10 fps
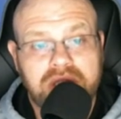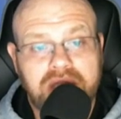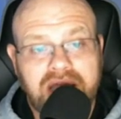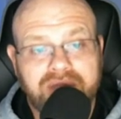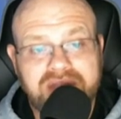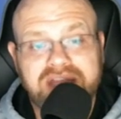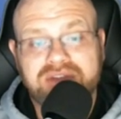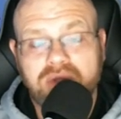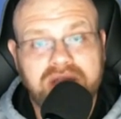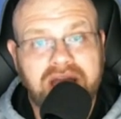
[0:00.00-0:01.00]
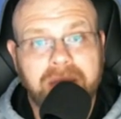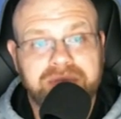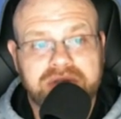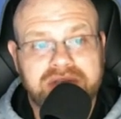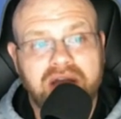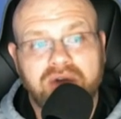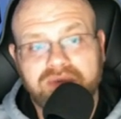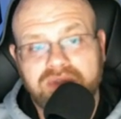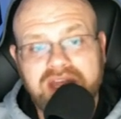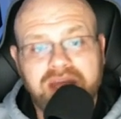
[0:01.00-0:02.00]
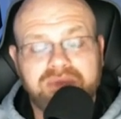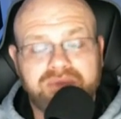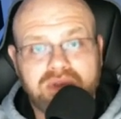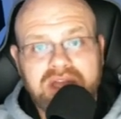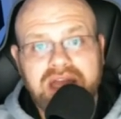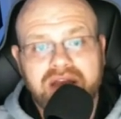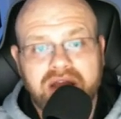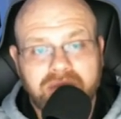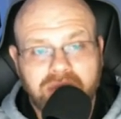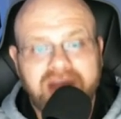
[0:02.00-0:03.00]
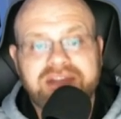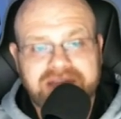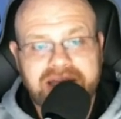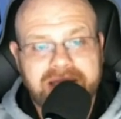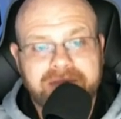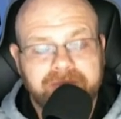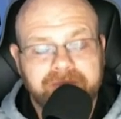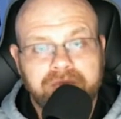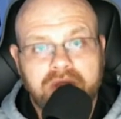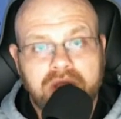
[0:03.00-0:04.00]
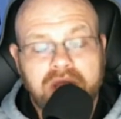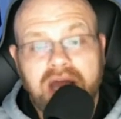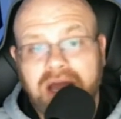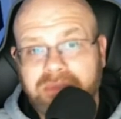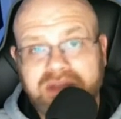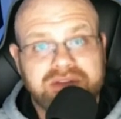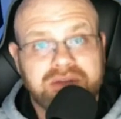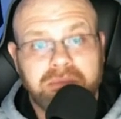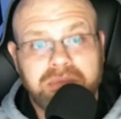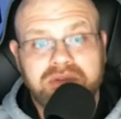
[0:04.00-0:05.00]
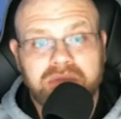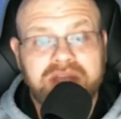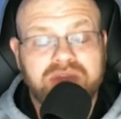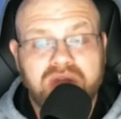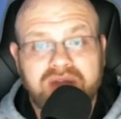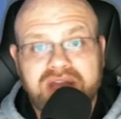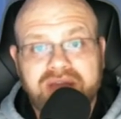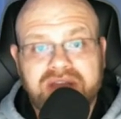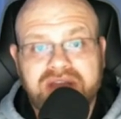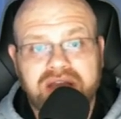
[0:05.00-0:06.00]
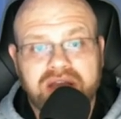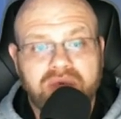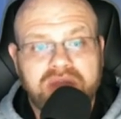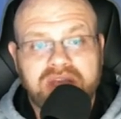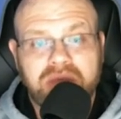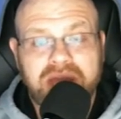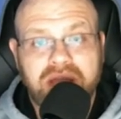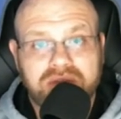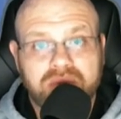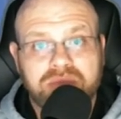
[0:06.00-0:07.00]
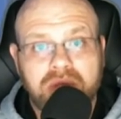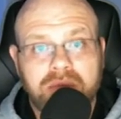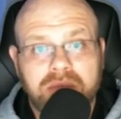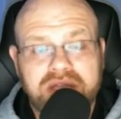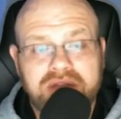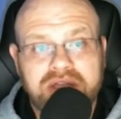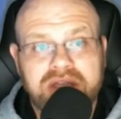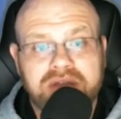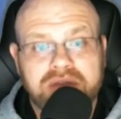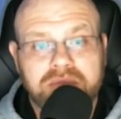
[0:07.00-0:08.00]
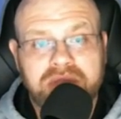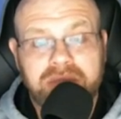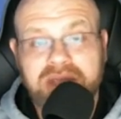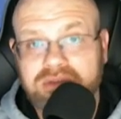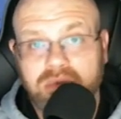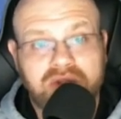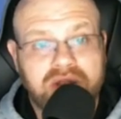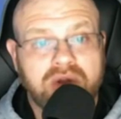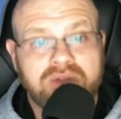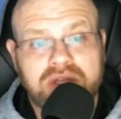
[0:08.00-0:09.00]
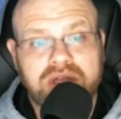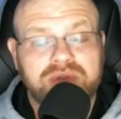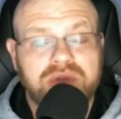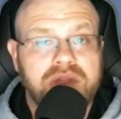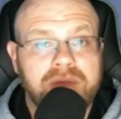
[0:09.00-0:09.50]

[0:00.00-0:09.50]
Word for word: I think it's the only option. Now, for them, if you look at it on the bright side, I mentioned the Big 12 and having a lot of low-income households probably based on where they are in the country.